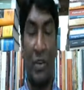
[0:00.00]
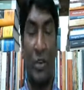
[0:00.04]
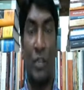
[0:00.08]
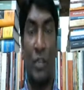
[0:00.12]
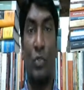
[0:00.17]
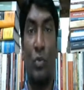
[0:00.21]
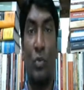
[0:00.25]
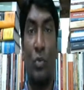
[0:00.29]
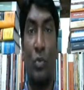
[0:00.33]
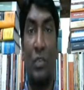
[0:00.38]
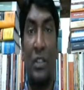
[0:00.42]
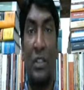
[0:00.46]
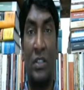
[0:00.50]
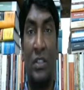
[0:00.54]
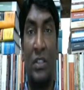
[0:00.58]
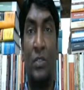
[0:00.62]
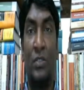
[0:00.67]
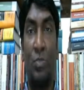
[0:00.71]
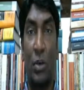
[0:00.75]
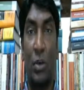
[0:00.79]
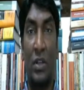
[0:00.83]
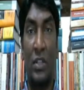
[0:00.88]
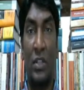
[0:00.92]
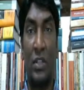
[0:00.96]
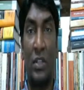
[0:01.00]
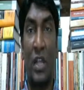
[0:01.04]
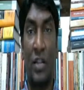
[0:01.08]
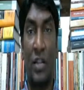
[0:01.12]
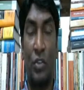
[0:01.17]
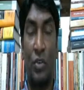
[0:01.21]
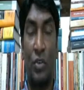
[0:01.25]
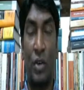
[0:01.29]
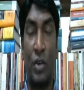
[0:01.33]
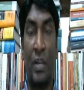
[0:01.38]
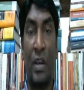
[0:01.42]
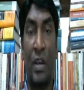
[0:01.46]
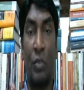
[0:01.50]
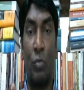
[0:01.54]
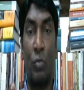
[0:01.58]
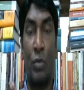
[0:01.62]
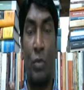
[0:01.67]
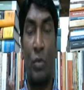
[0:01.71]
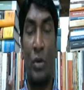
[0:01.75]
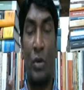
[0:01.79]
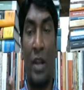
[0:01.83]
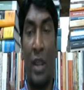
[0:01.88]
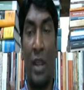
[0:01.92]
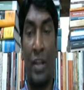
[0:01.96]
So this is what is actually I would
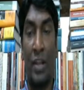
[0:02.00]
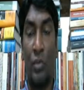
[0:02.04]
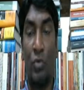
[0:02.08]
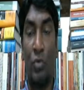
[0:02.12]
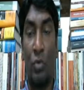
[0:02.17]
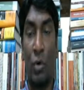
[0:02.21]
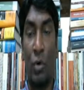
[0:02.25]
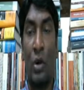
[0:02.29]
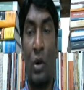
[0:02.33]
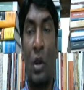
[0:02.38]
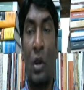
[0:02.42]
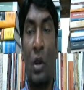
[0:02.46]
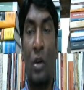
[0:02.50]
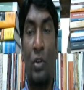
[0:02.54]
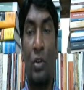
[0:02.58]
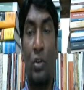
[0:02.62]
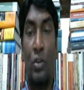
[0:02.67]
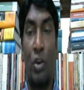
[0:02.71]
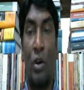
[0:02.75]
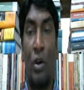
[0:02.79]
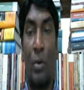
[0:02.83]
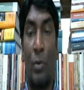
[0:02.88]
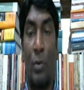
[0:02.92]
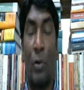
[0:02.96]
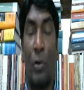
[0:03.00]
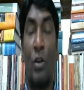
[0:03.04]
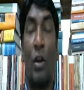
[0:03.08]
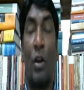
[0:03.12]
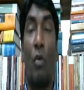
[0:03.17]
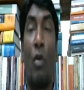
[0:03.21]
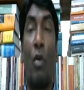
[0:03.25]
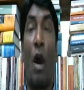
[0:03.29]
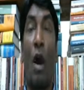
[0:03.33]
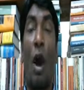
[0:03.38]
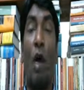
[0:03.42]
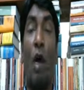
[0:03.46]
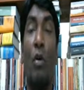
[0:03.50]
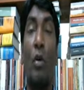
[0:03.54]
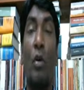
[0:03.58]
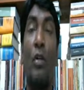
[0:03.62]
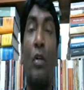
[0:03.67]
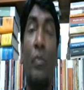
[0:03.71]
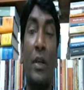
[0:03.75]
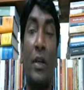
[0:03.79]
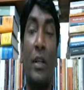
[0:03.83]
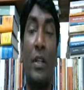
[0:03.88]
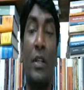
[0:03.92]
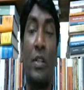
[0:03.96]
like to talk about. Now, how do
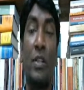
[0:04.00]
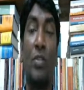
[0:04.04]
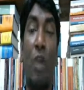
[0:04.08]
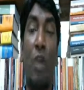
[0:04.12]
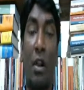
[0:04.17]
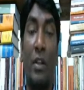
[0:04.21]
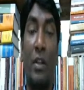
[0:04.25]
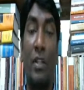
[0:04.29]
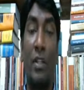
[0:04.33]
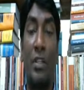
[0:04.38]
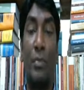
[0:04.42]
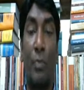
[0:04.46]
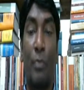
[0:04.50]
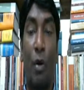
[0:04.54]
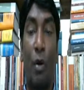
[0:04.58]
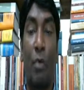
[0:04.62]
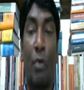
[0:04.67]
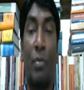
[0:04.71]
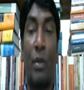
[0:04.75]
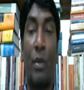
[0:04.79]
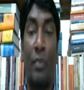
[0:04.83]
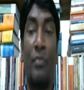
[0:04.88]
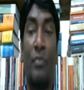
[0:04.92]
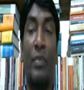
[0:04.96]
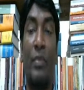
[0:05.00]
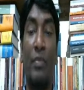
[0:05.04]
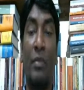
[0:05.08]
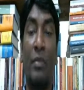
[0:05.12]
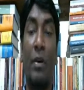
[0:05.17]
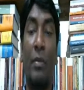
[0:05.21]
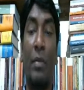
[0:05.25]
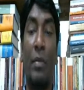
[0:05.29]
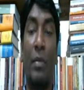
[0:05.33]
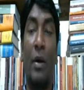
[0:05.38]
we resolve this problem? We will